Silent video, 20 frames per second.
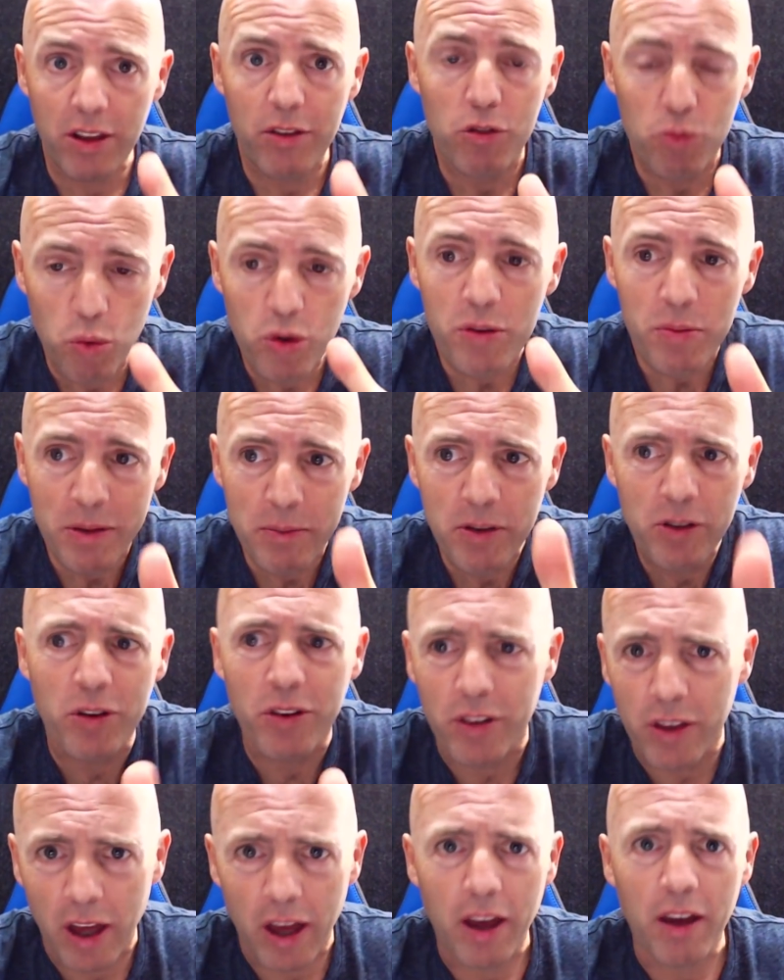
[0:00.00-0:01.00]
What do you make me go
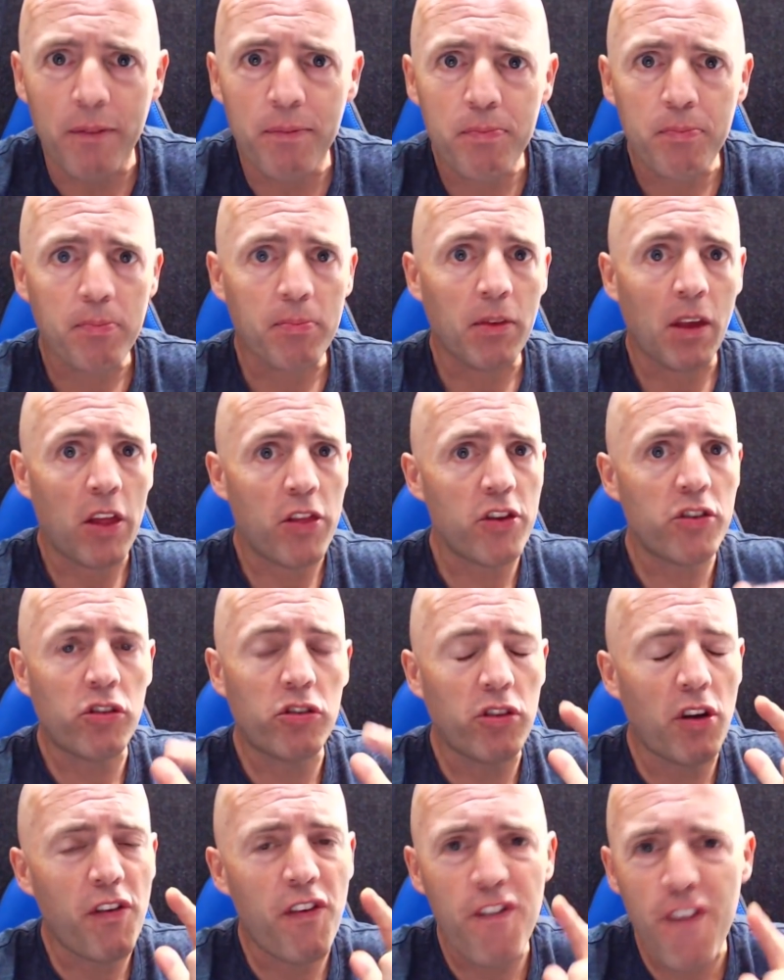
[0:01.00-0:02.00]
there? This
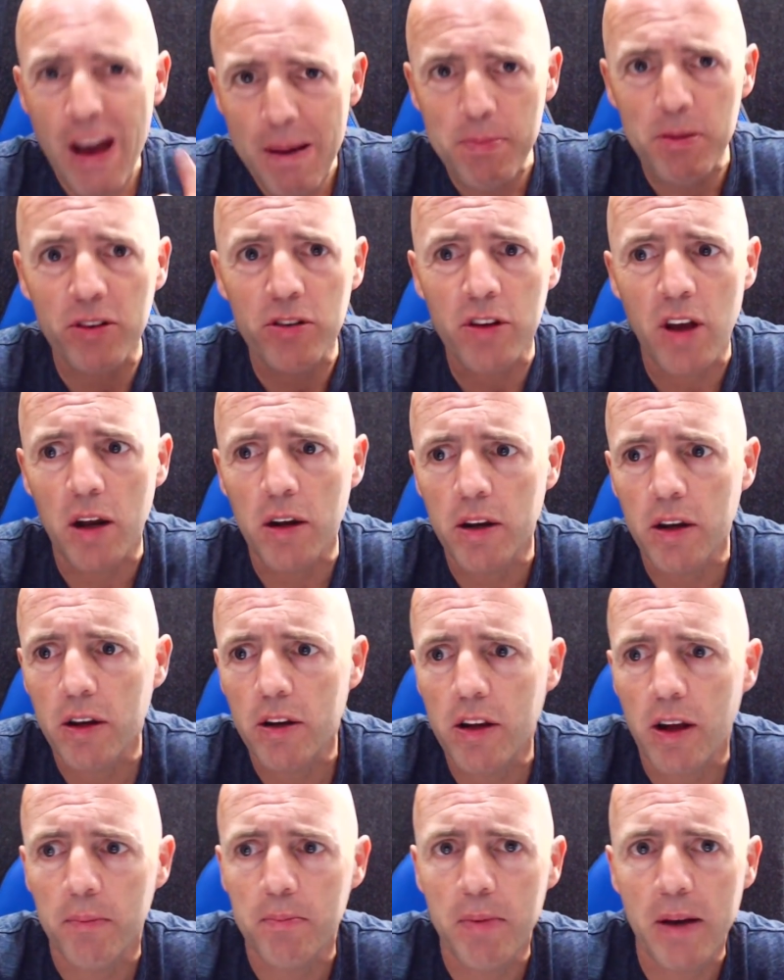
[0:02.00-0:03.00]
is a fabulous
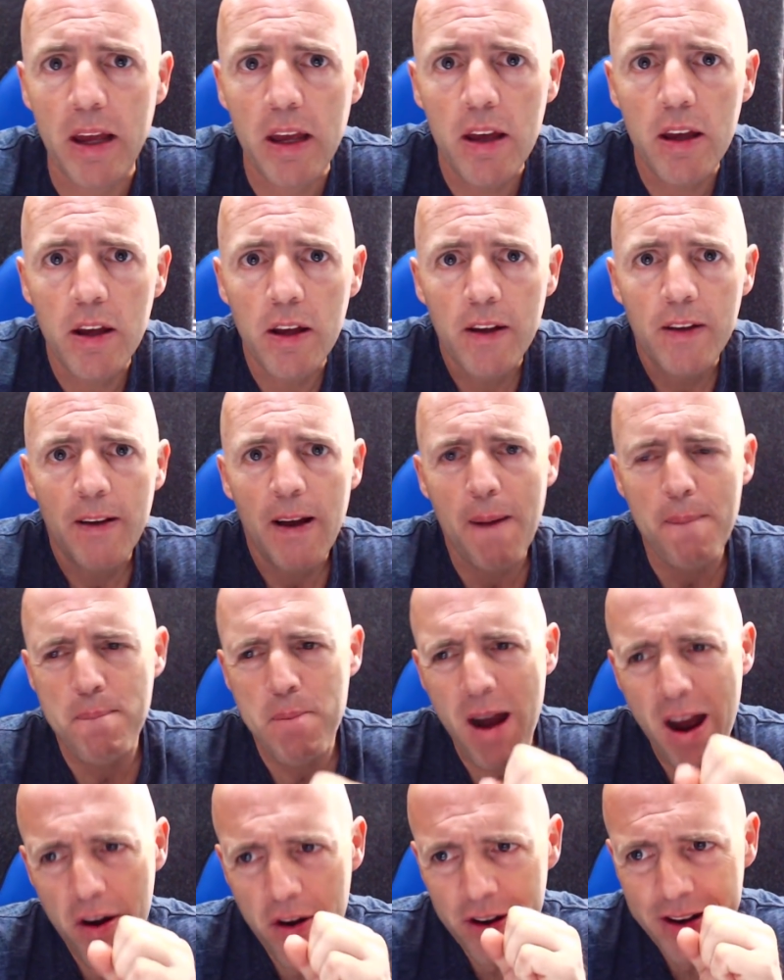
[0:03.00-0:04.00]
company, a
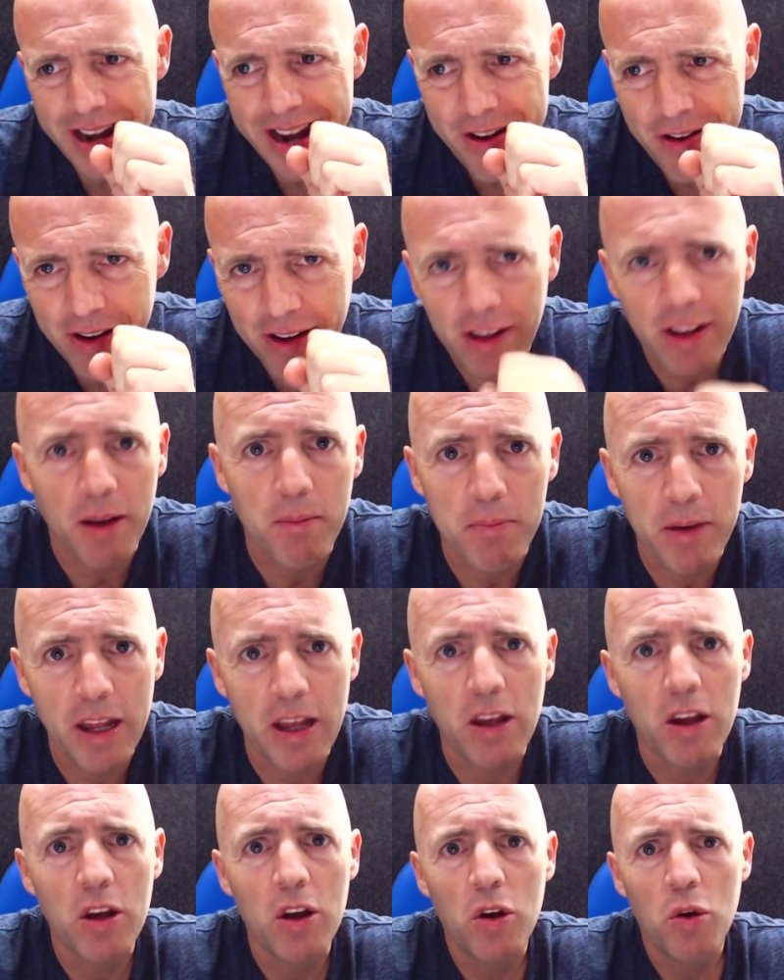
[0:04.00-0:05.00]
pioneering
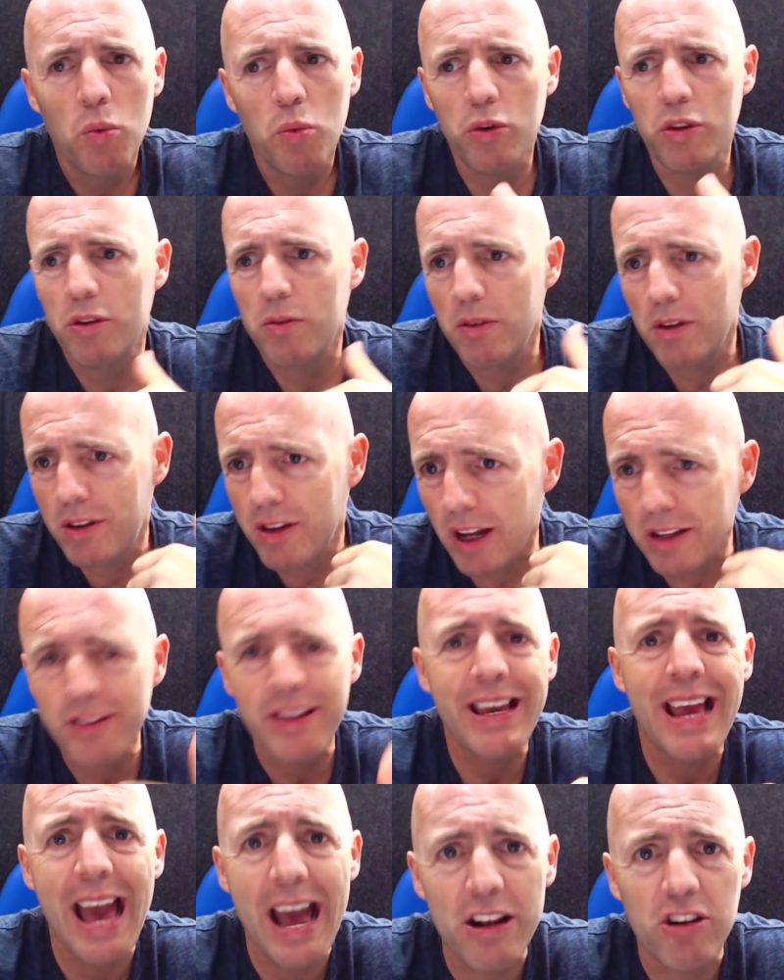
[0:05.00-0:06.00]
company with
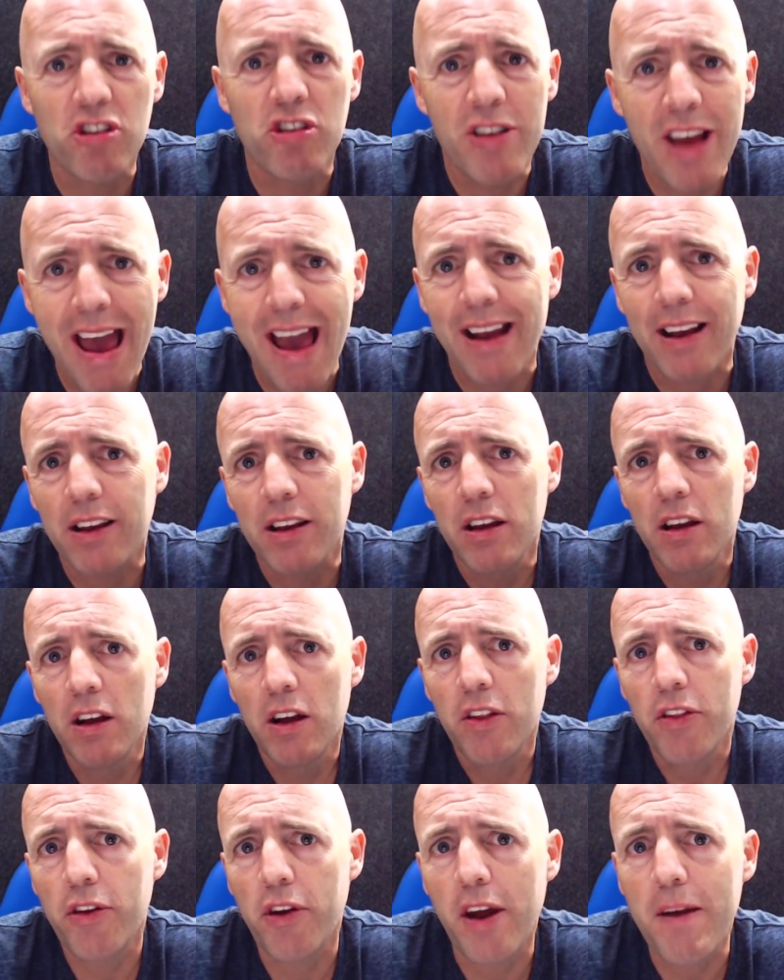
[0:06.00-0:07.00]
cutting-edge tech
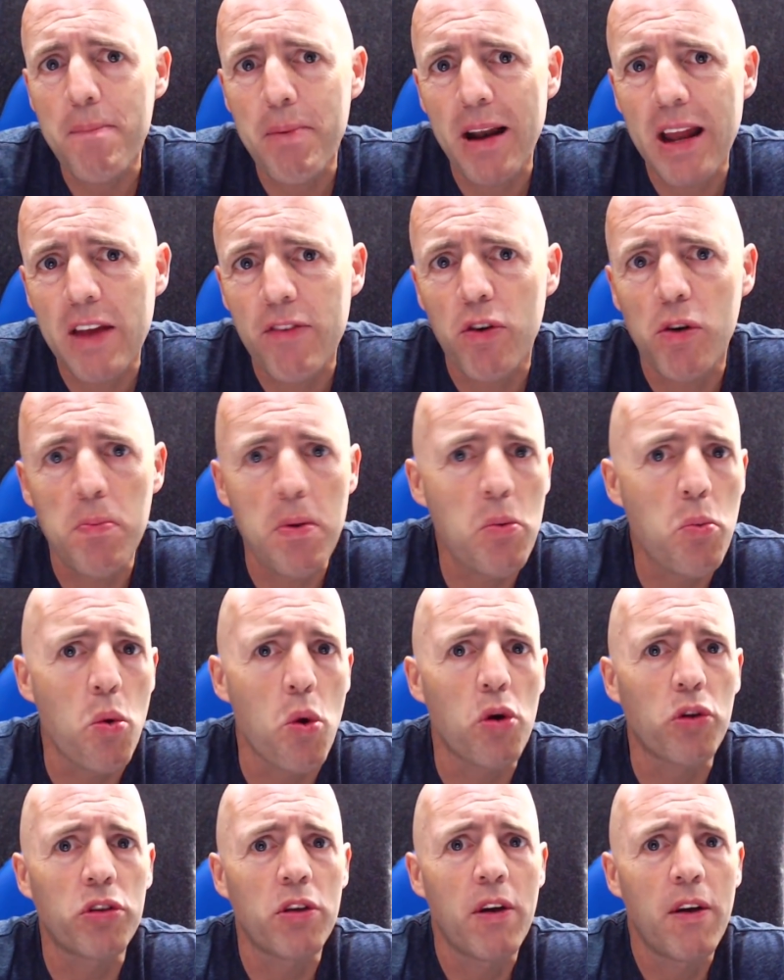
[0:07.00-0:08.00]
that I believe will be
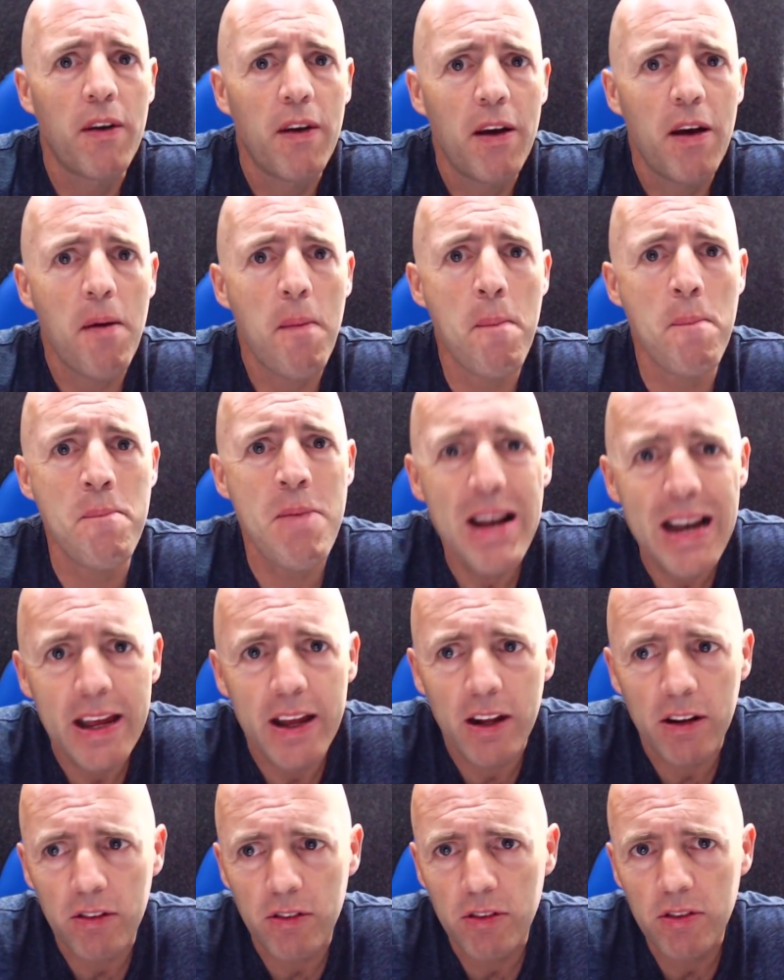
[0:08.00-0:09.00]
worth
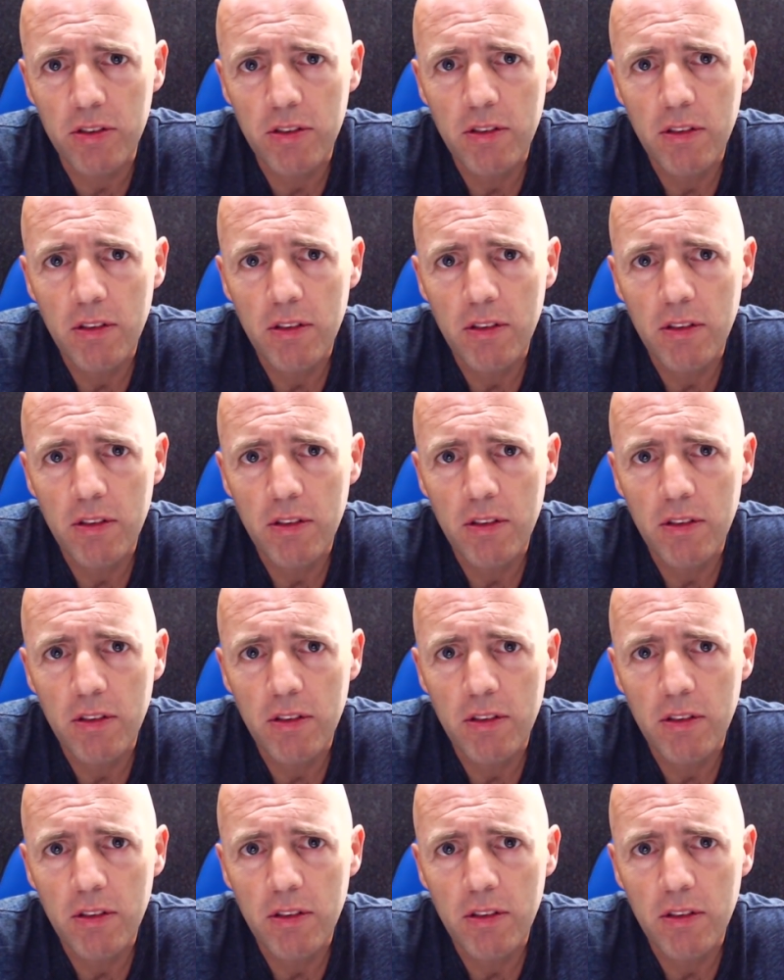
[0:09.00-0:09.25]
millions.